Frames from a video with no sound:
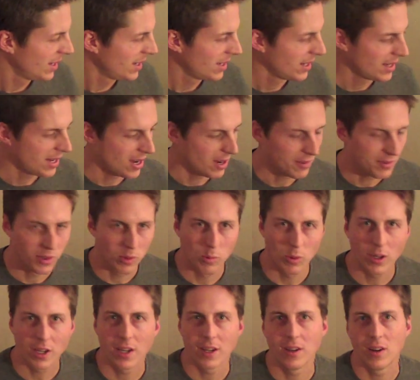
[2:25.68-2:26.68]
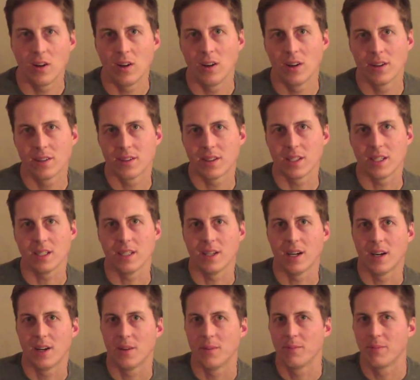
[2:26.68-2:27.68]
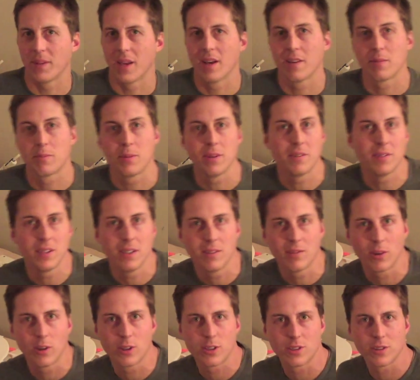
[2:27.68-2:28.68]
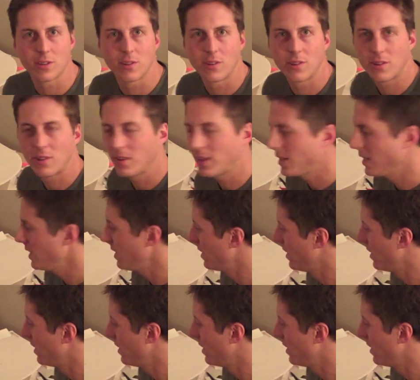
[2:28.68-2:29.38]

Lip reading: Now, if you're working on the FPV version 3,